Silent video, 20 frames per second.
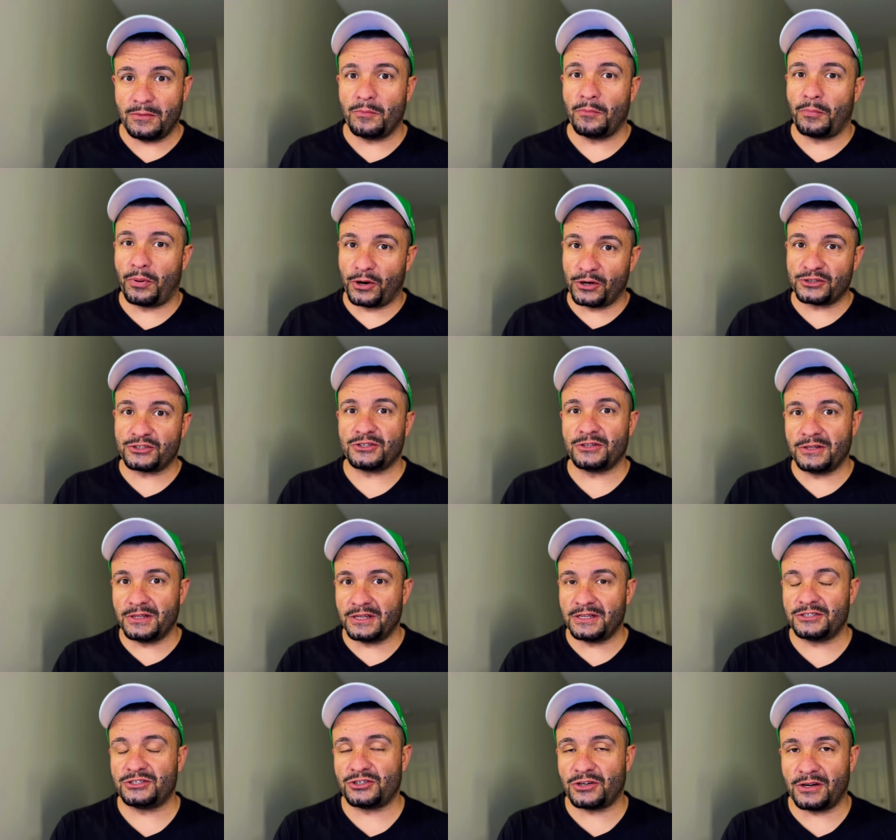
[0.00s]
personal
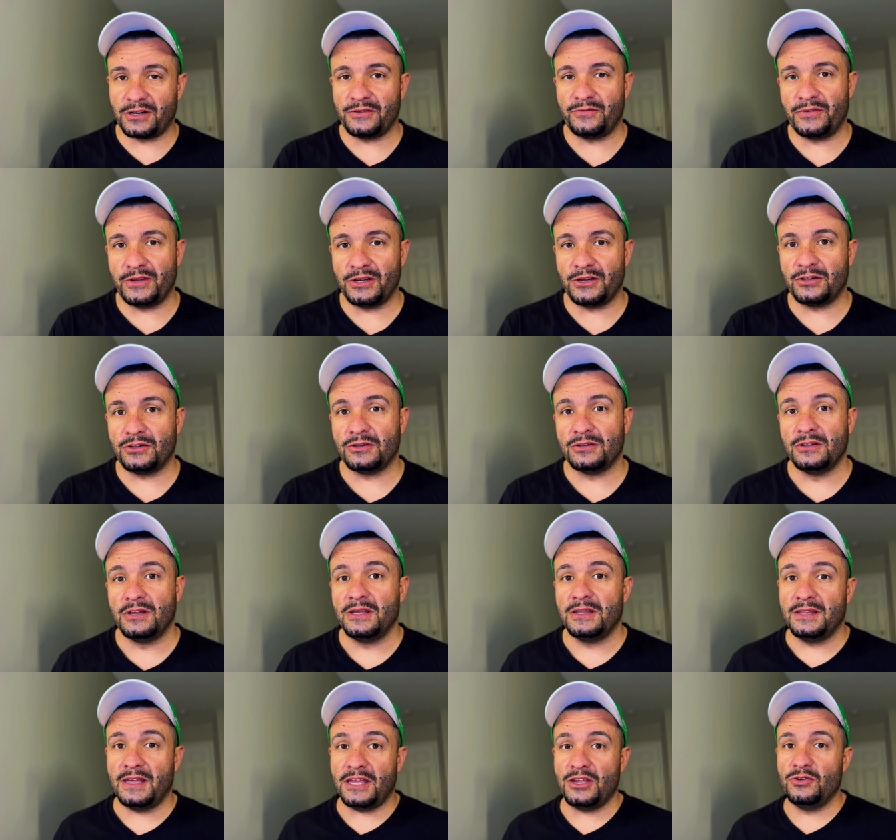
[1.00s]
electronic vehicle
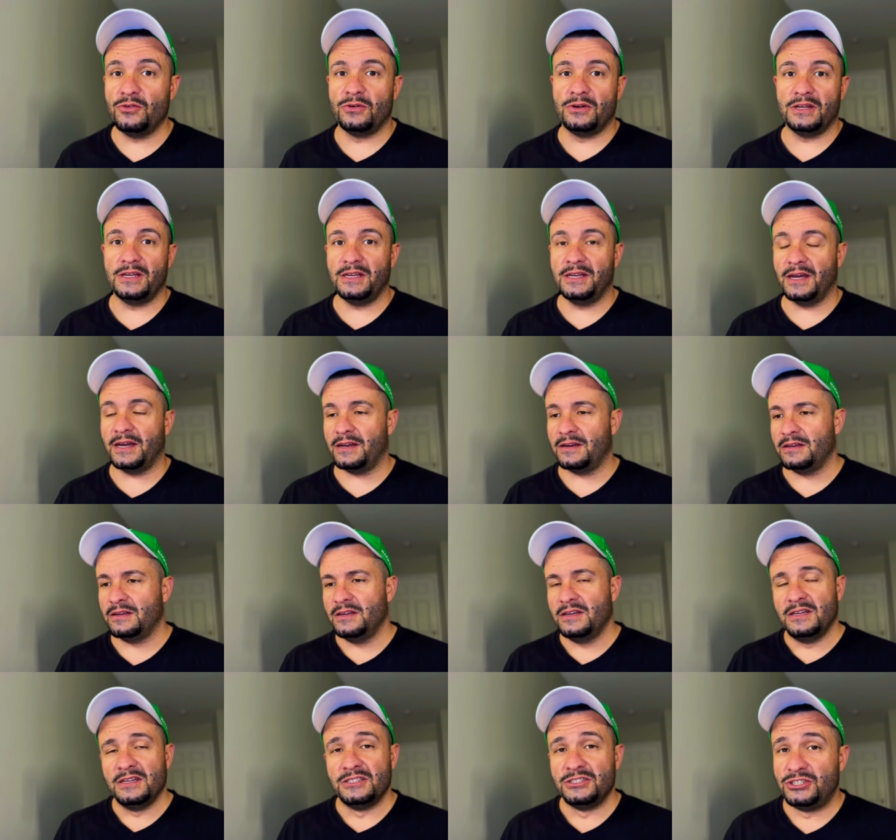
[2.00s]
that you can get.
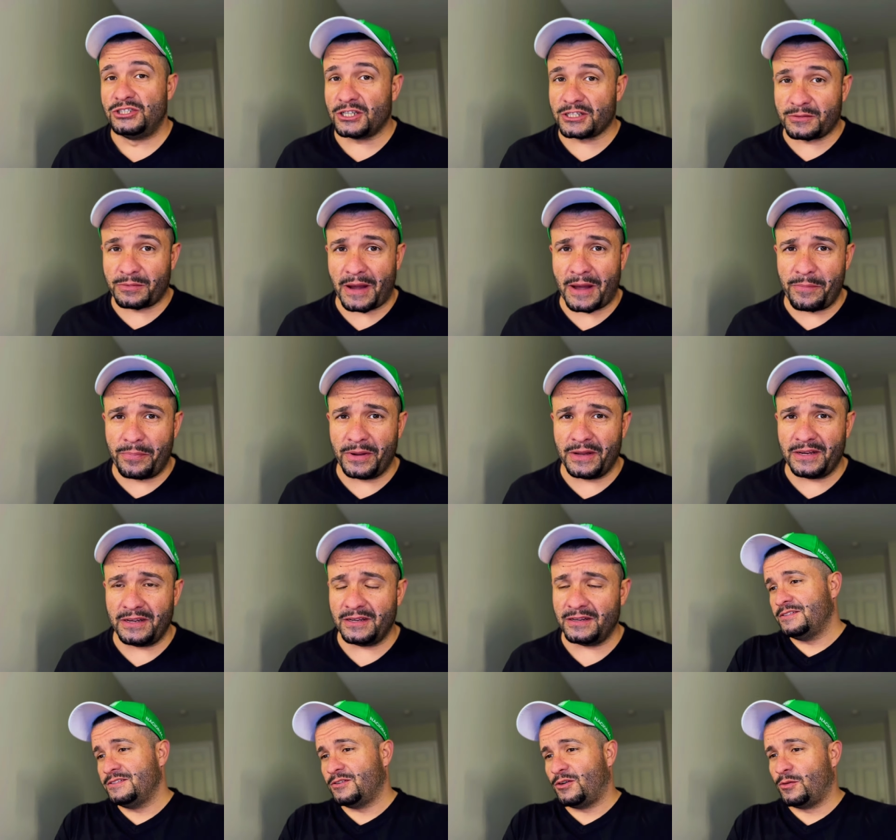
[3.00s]
Just my
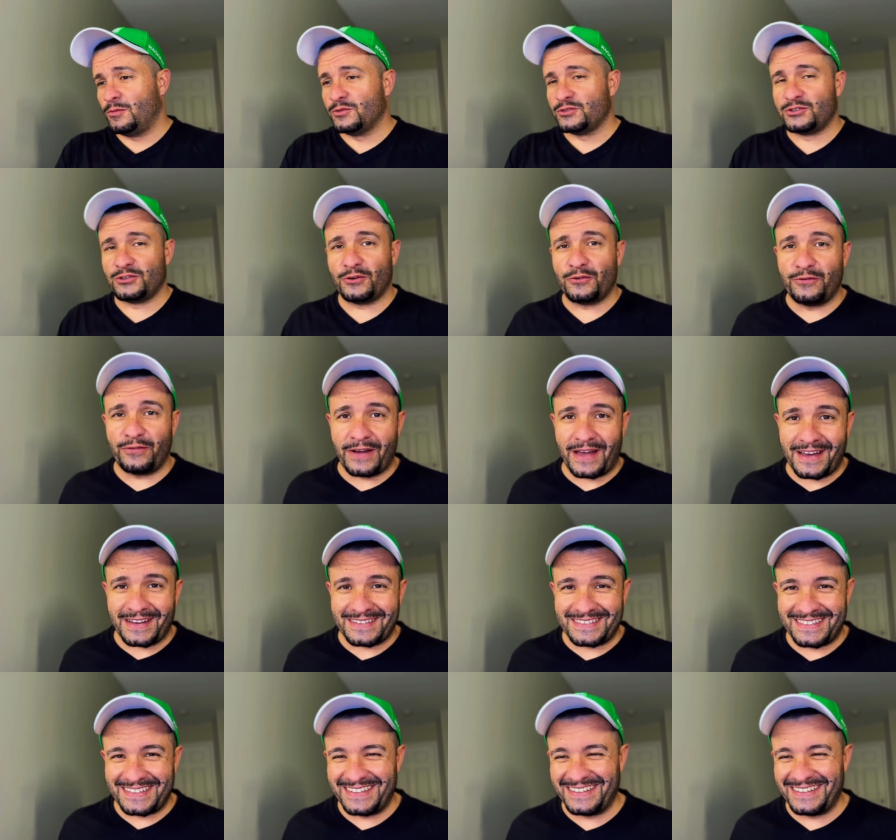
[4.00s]
opinion, almost no facts,